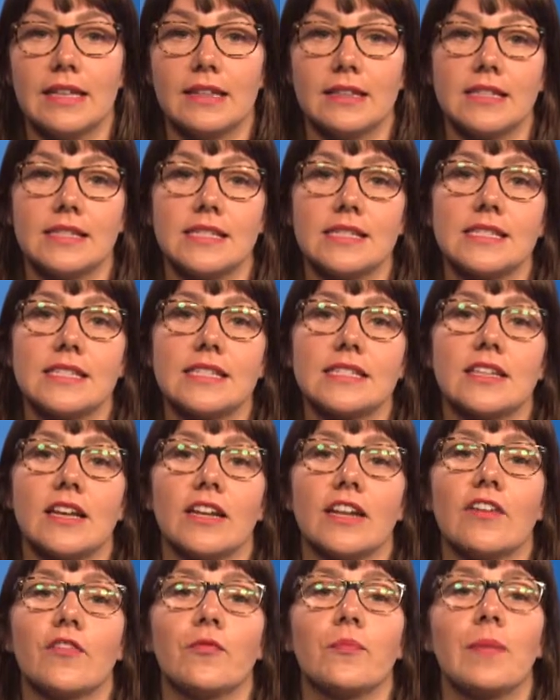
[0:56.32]
This is the
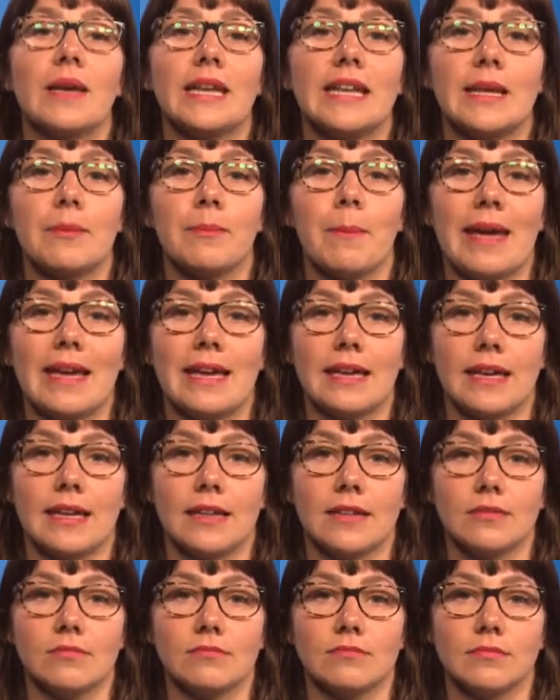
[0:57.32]
study of meaning
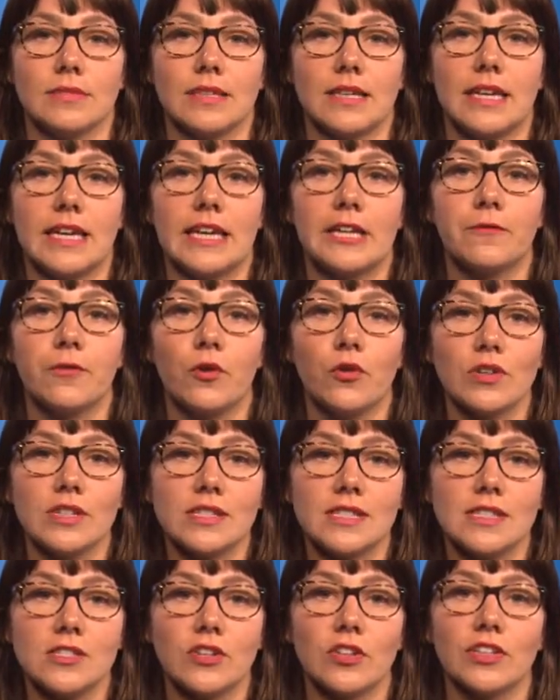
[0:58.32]
making. It
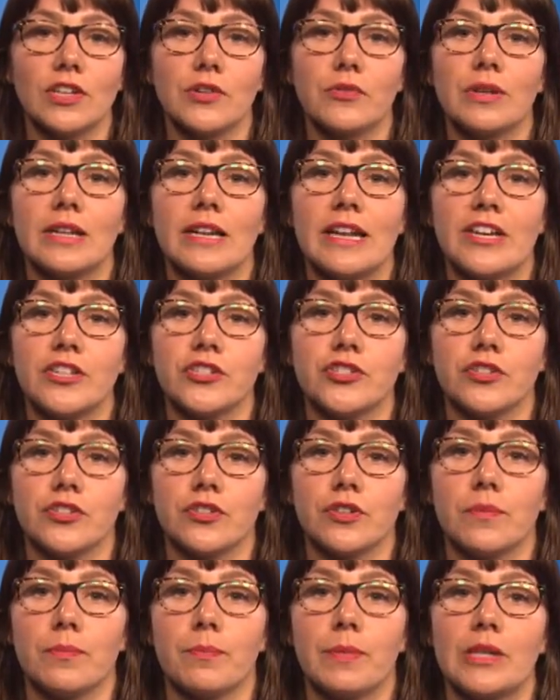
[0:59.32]
focuses on the
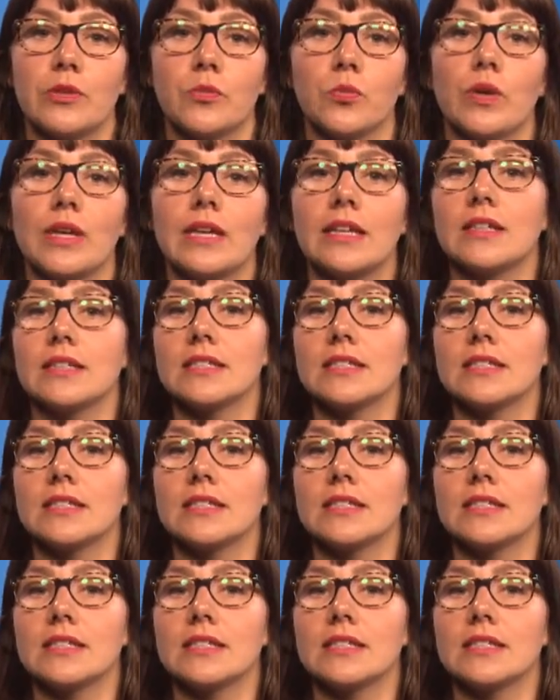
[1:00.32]
relation between